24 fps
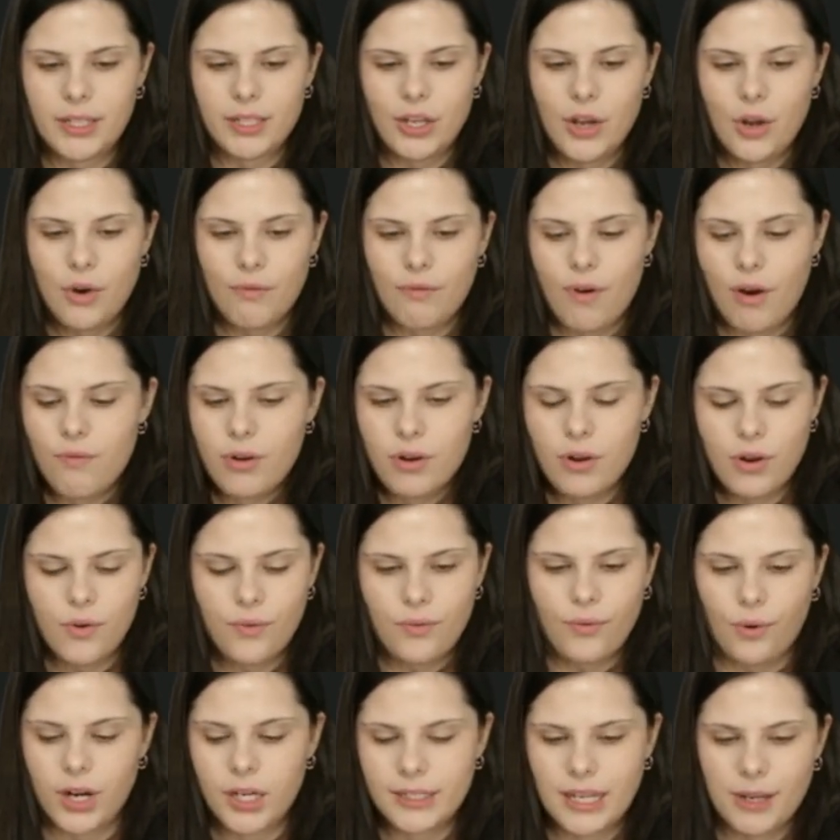So before we
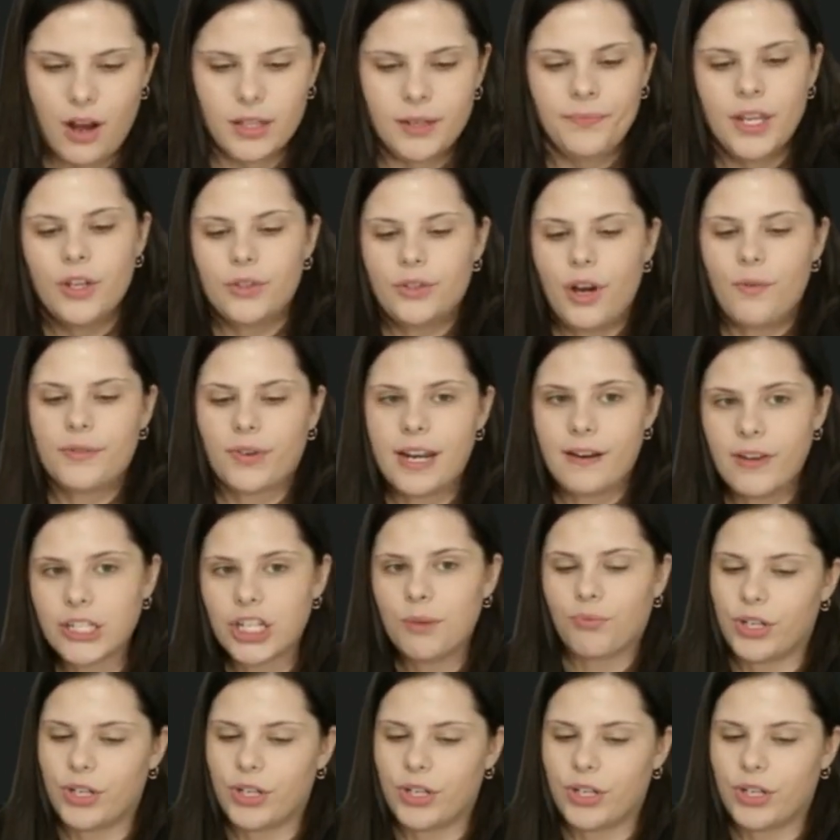wrap up this episode, though,